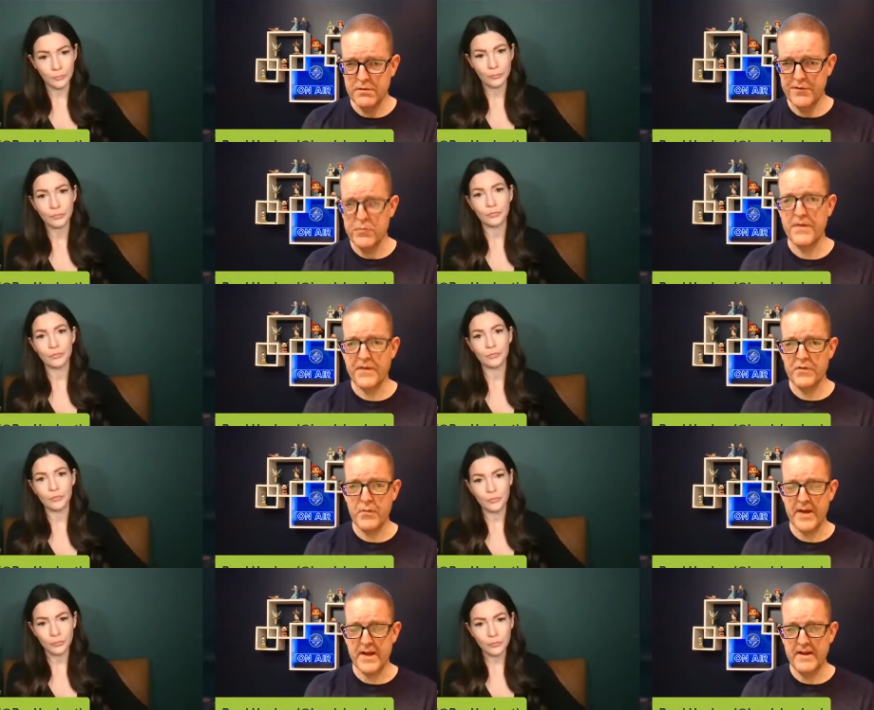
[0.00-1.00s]
Speaker 1: do it this
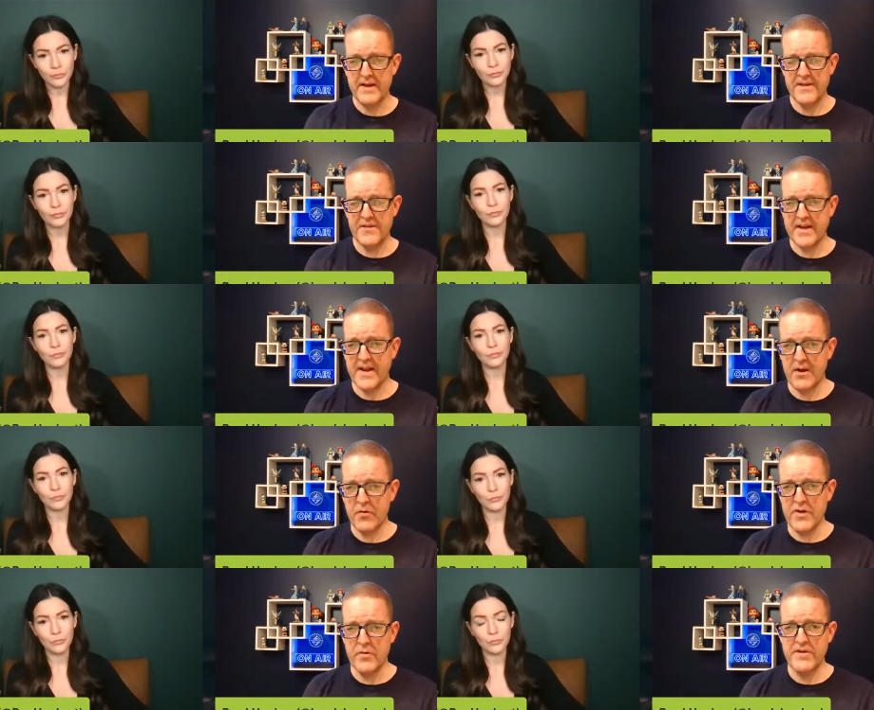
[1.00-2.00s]
way instead how
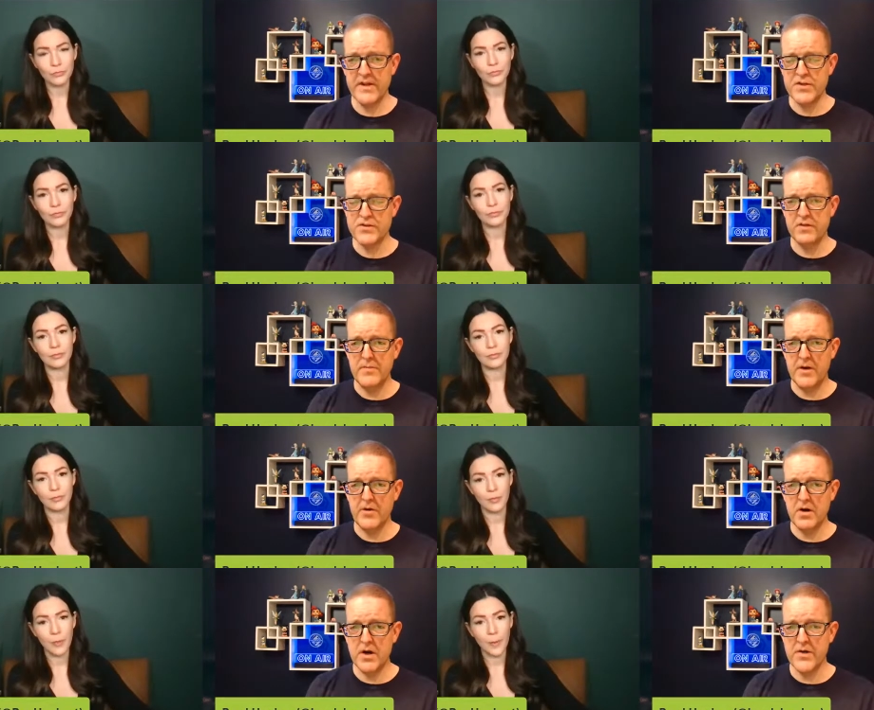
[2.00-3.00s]
are you intentional
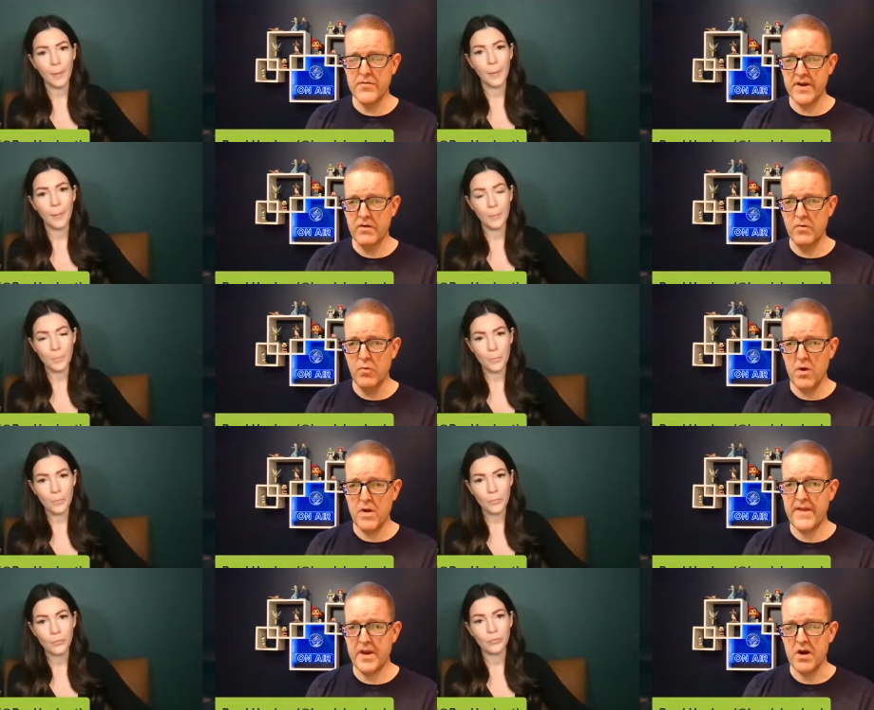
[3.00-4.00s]
about honoring
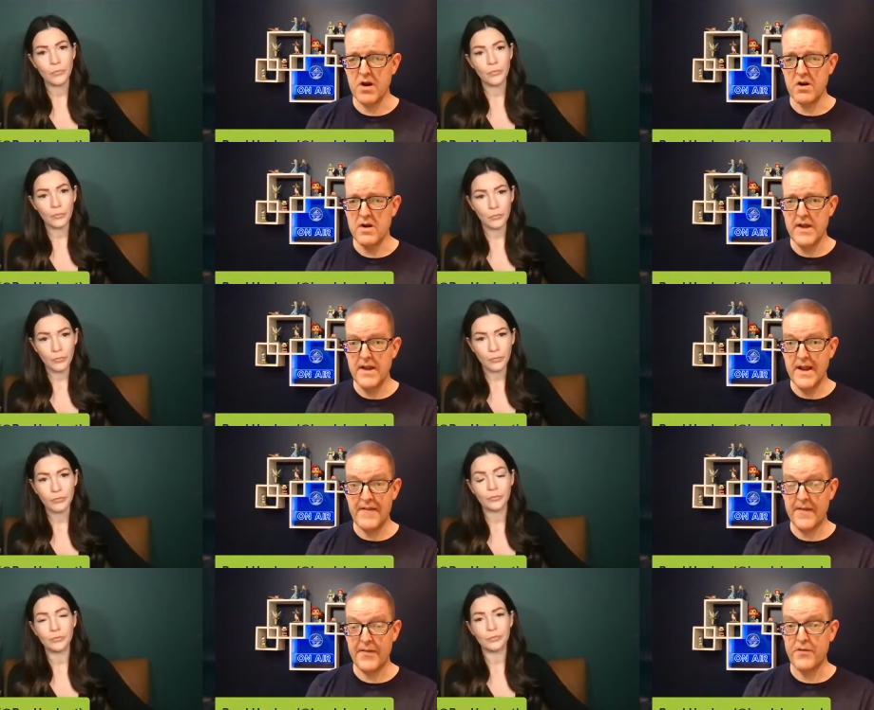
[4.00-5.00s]
where they are
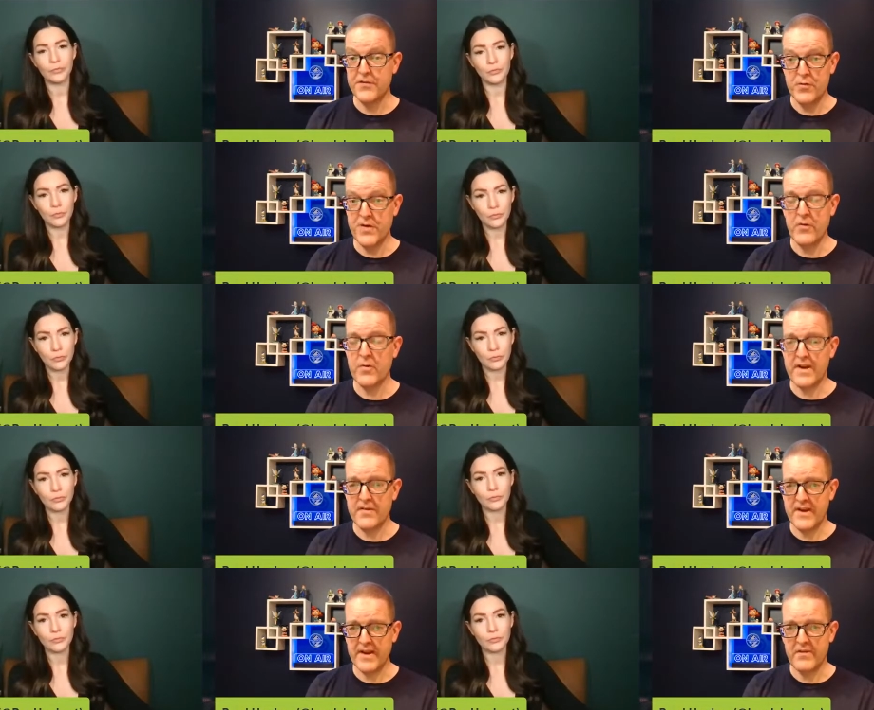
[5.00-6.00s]
and that they're doing great
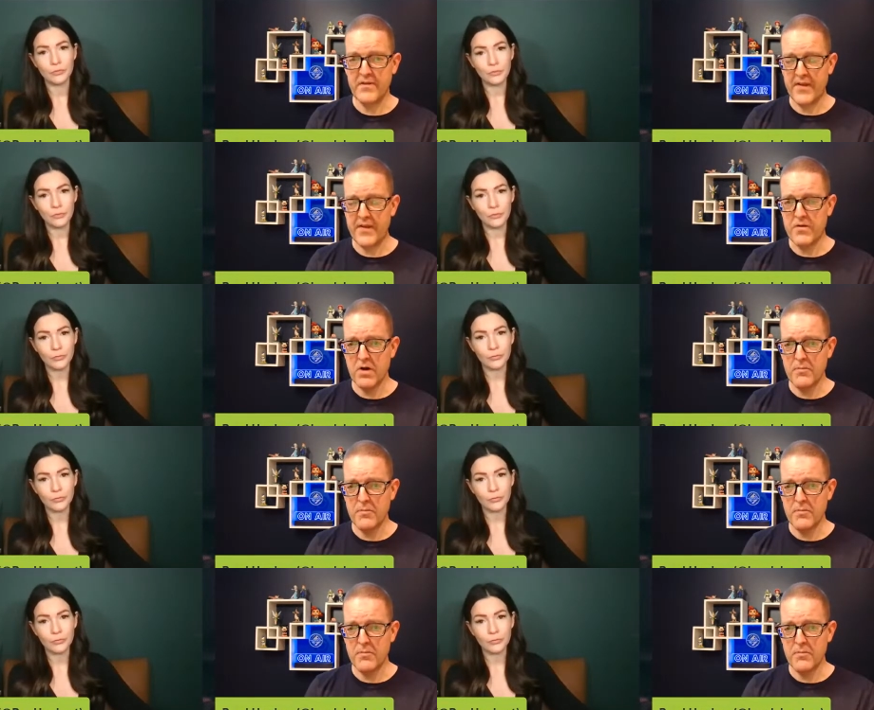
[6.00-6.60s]
things and there are